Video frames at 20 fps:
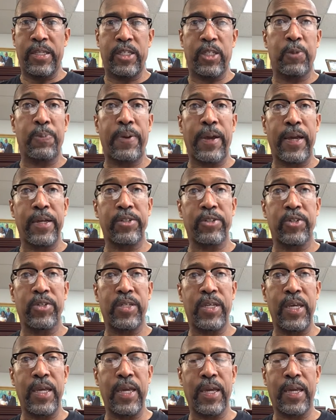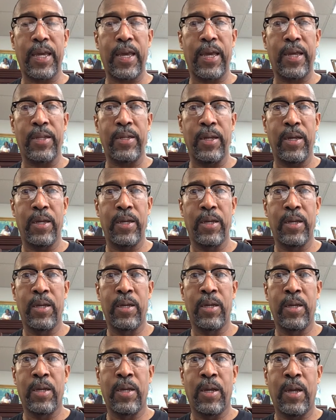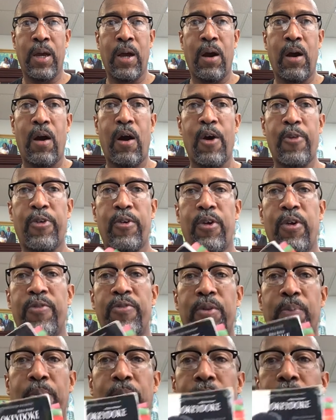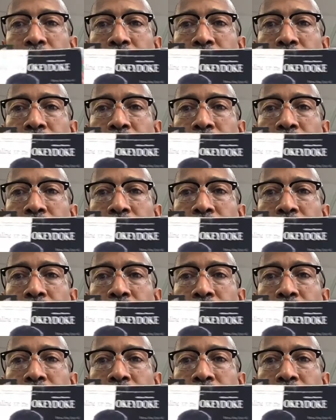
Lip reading: is Pastor T again, author of the book,